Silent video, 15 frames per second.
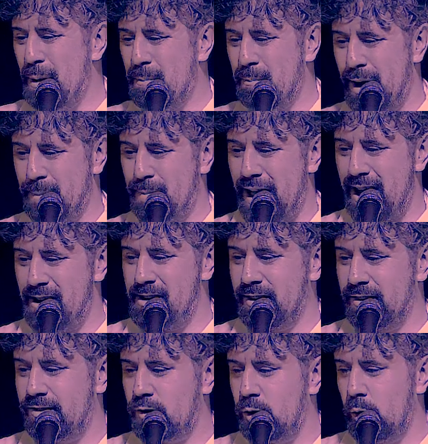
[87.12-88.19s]
My
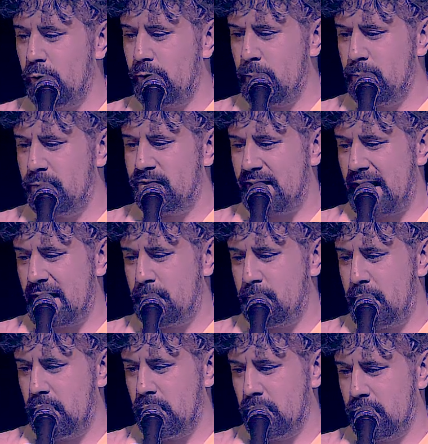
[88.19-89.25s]
parents call them sad
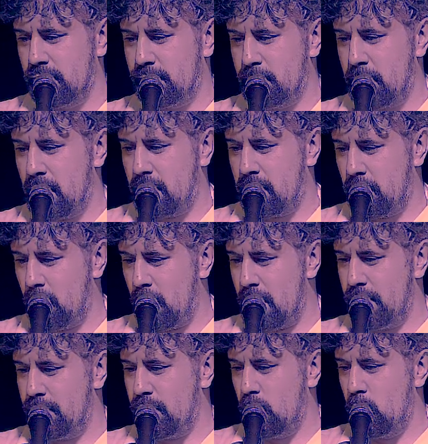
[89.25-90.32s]
meals,
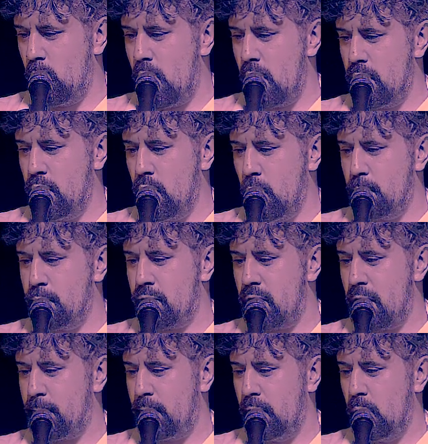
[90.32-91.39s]
microwave for one, no
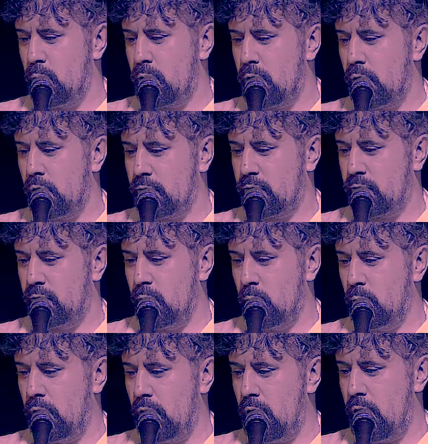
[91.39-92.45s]
prep, low cost, no
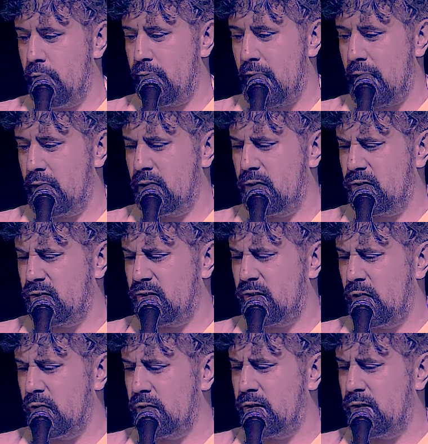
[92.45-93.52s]
love, high in
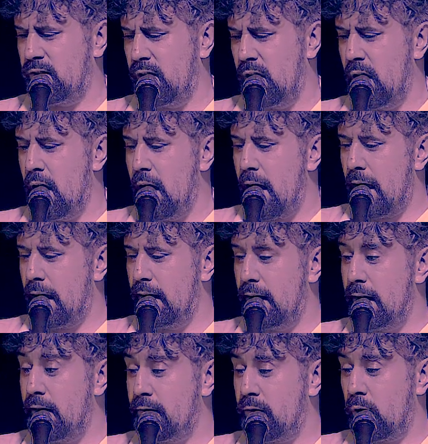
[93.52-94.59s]
salt. I
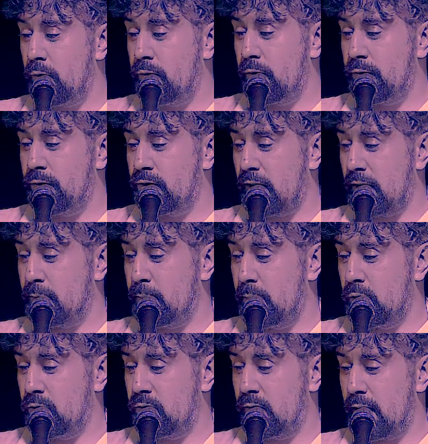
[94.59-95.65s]
live off of sad
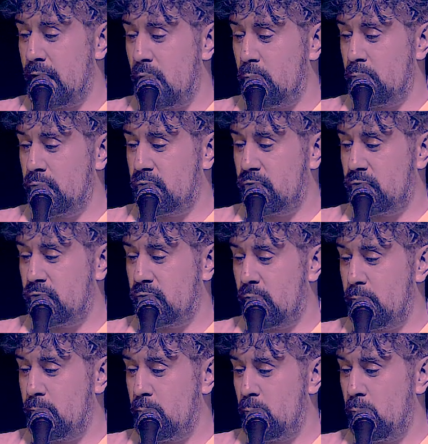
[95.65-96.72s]
meals now, and
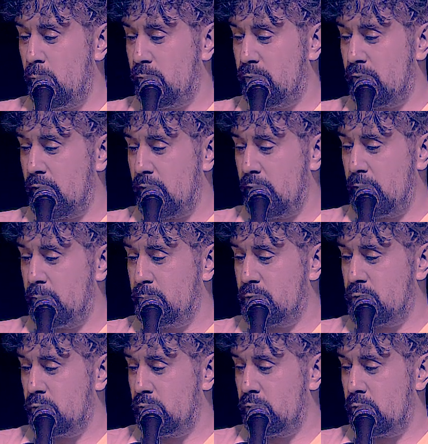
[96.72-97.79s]
sometime
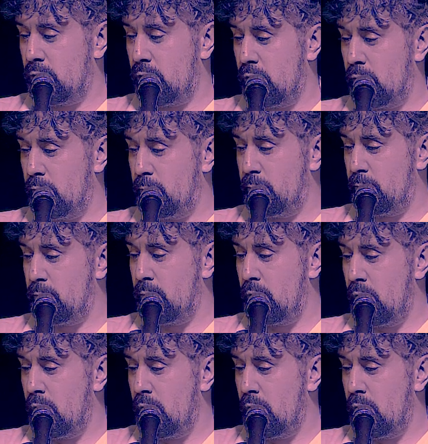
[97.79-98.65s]
she'll come